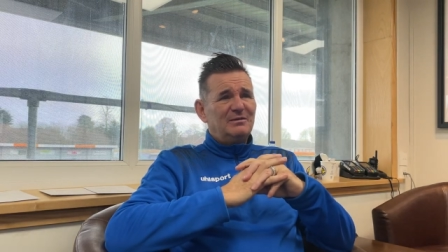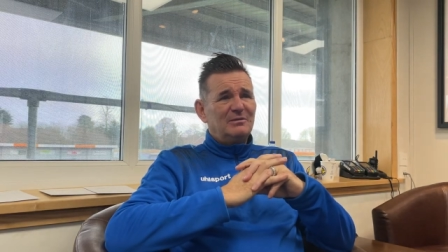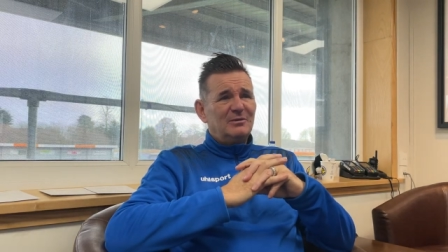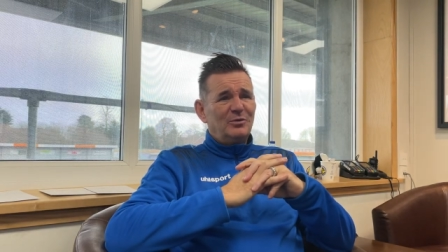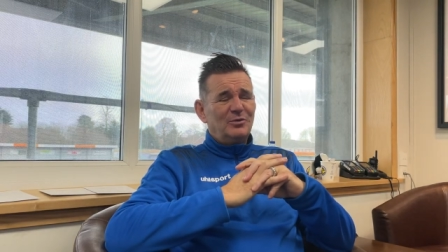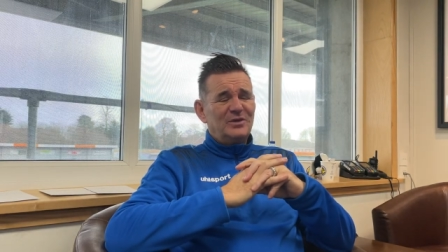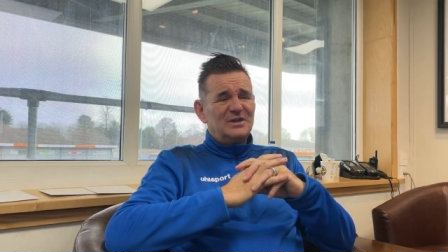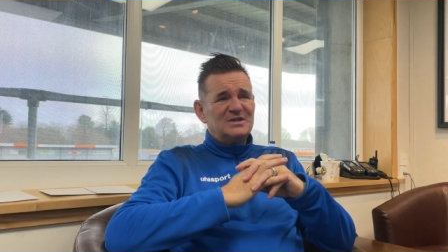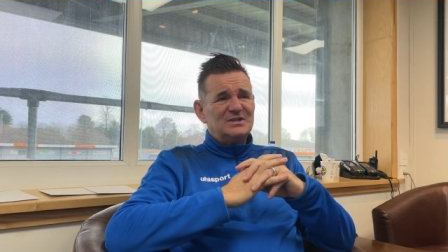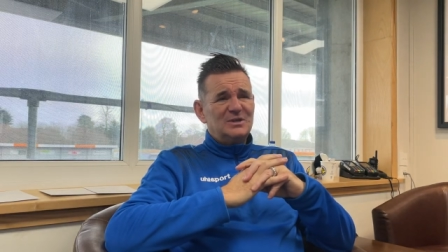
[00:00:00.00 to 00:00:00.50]

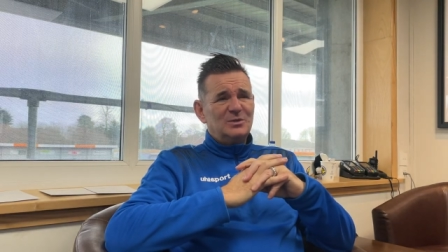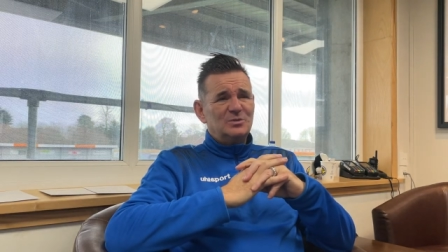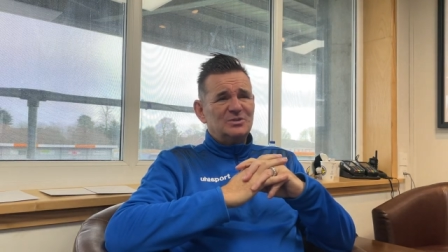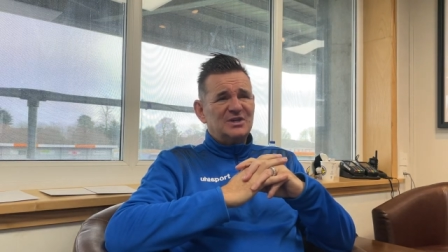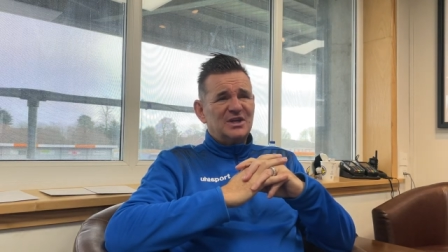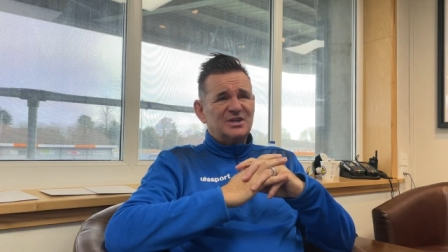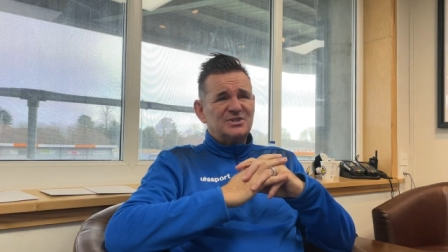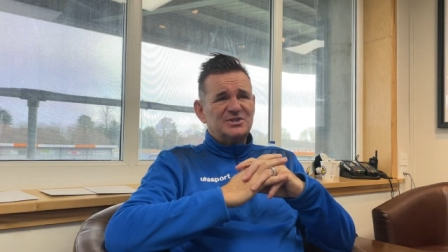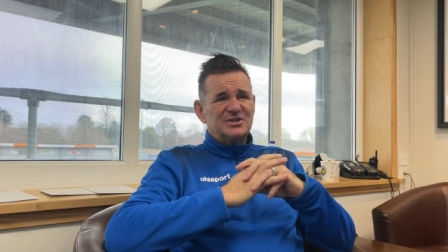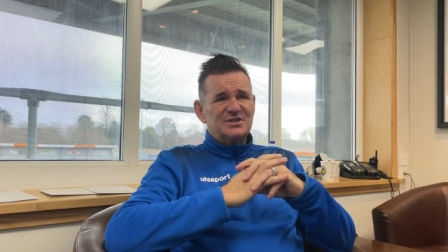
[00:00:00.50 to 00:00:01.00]
all these little
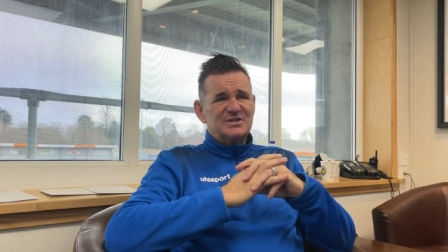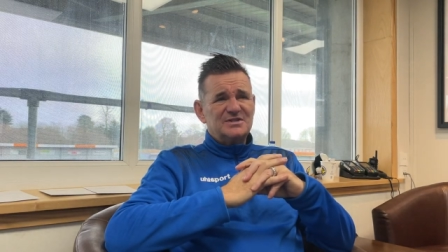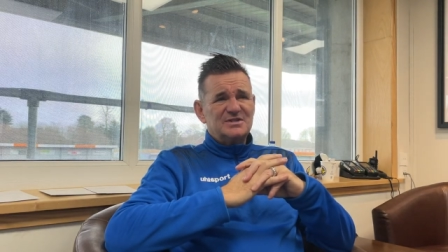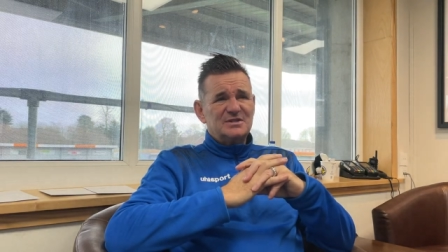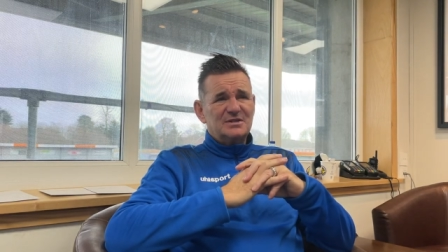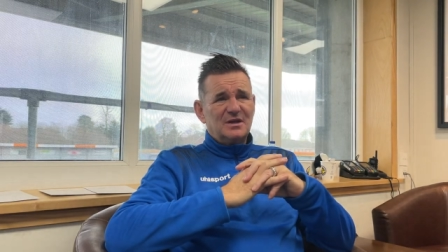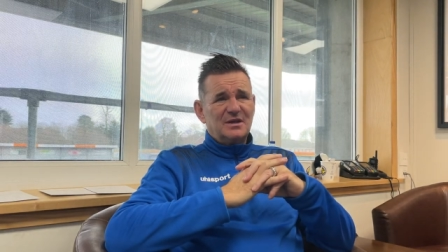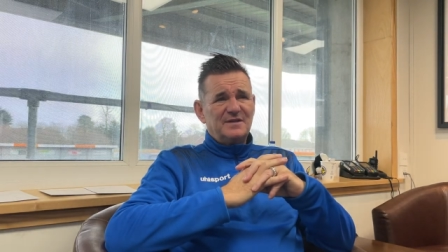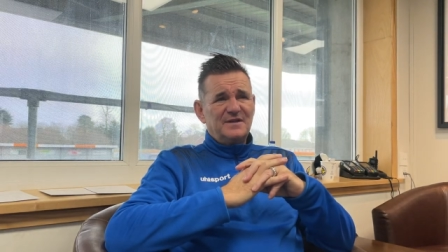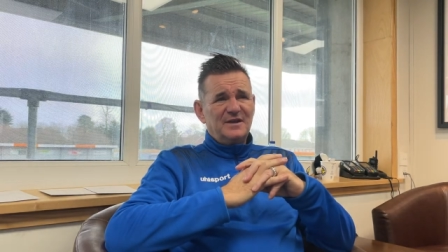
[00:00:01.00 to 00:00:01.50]
touches,
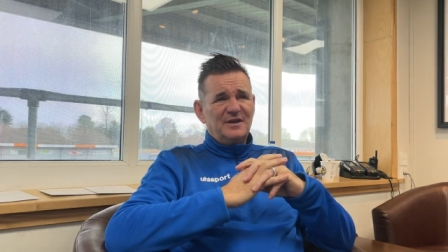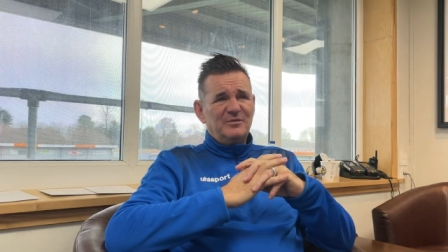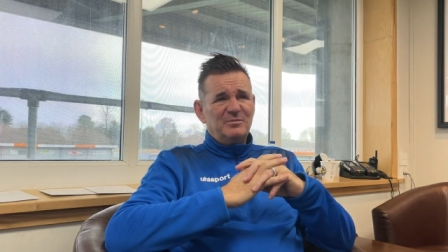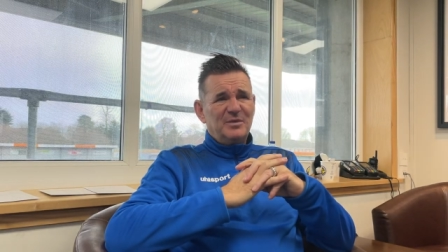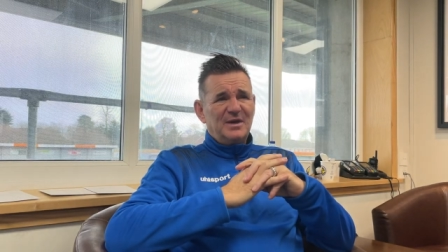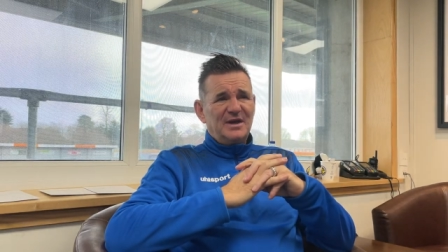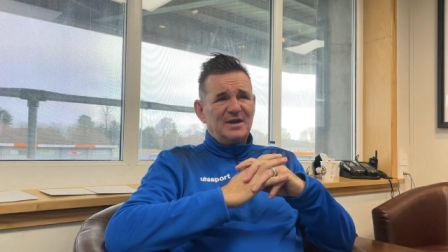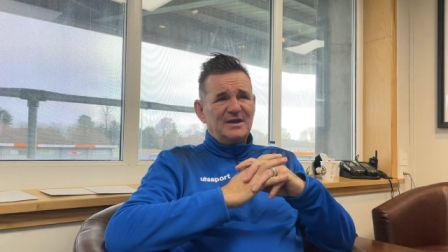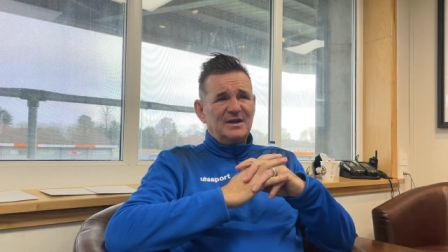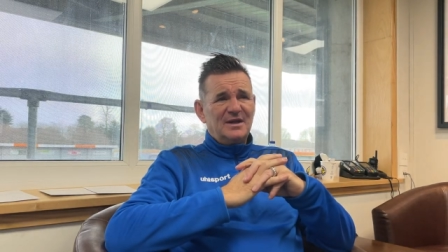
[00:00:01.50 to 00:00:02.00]
I think have
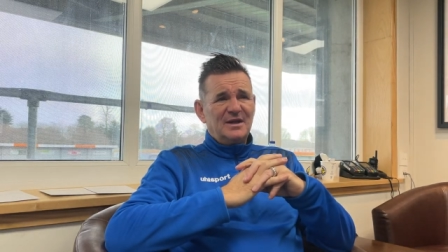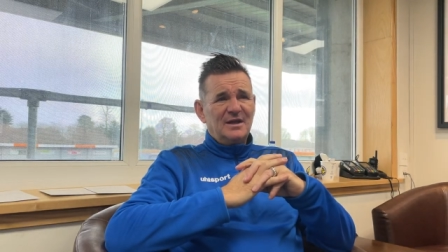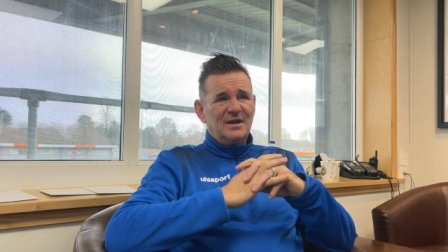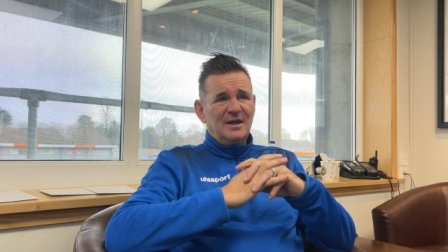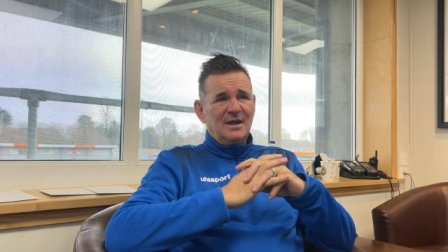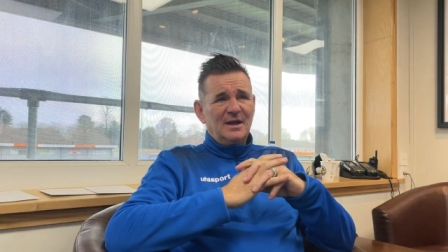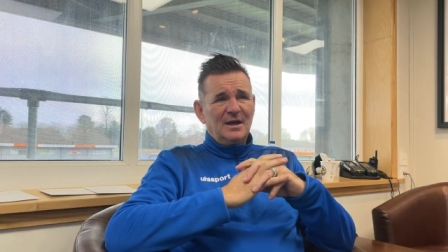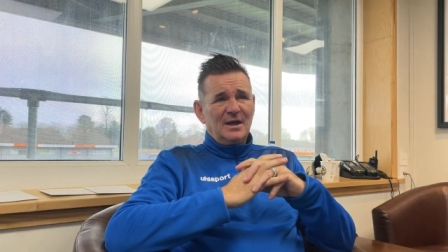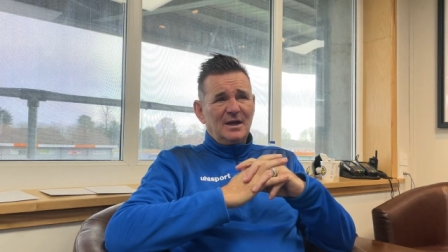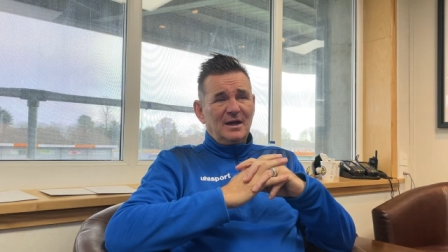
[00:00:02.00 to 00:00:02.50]
made
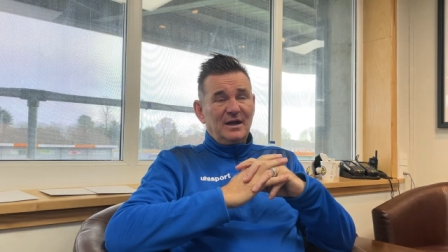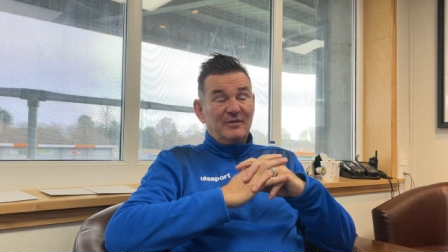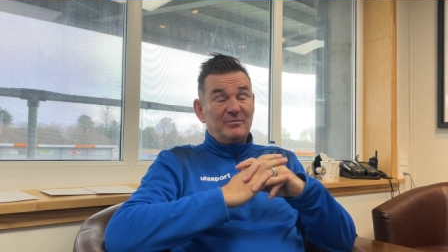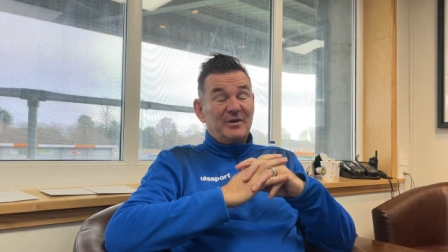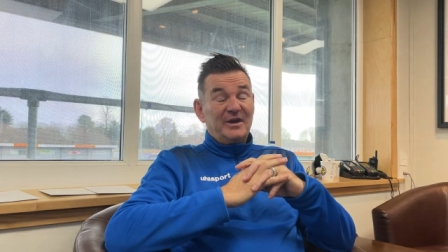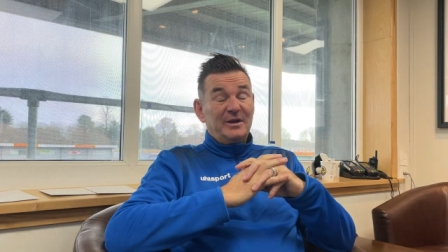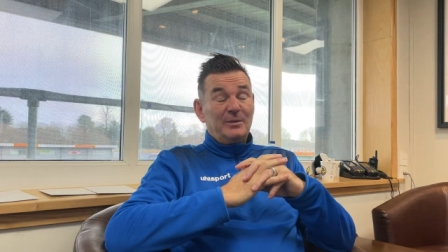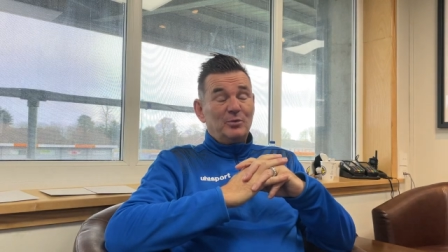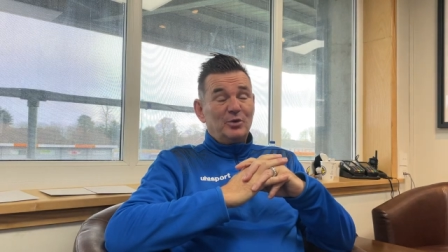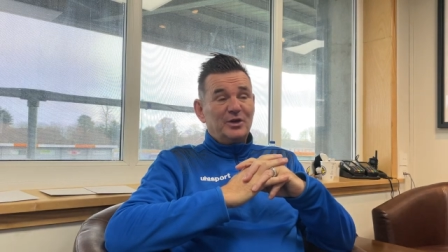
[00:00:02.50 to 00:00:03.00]

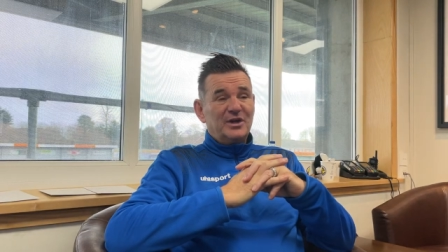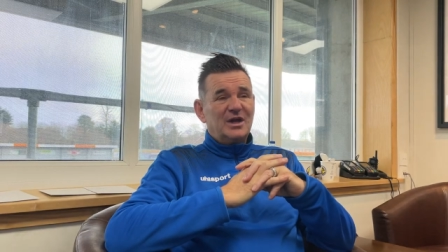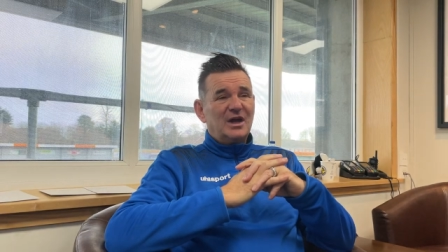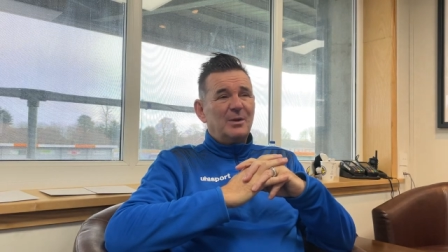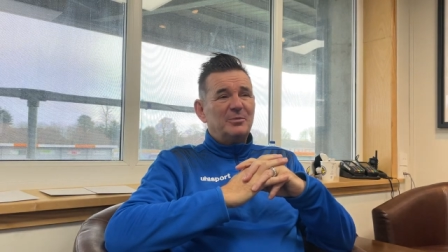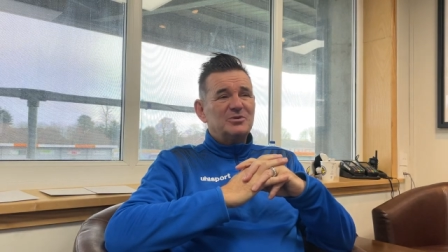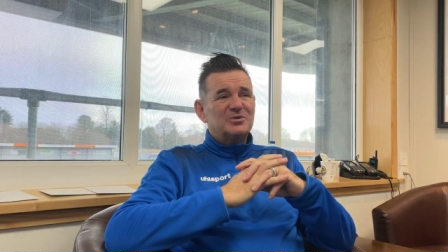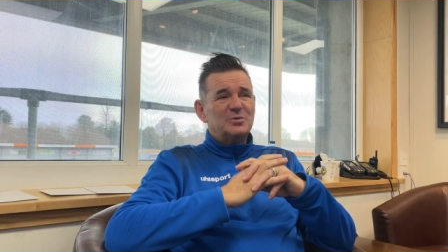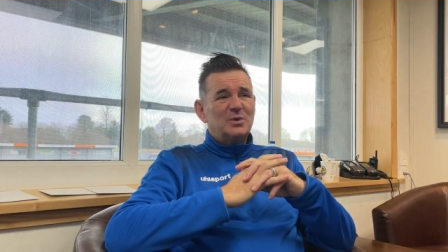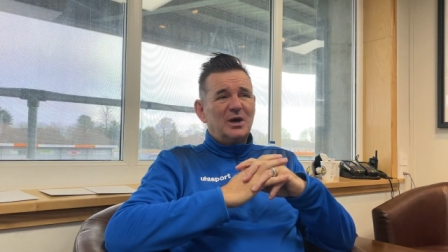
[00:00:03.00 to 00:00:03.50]
him want to
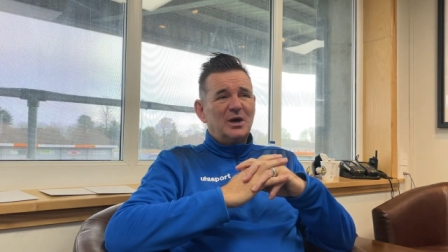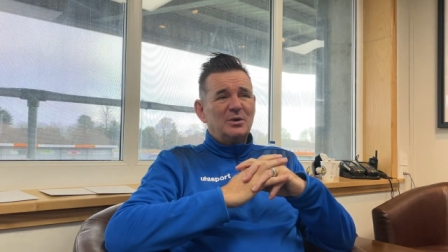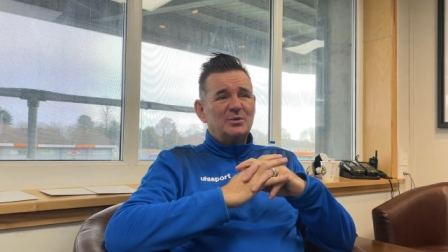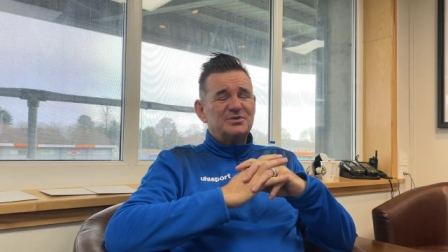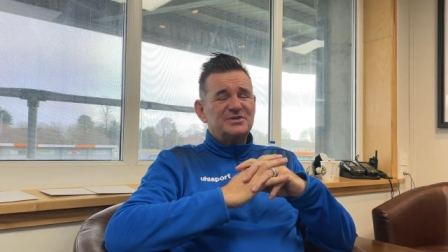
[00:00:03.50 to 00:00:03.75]
come as well.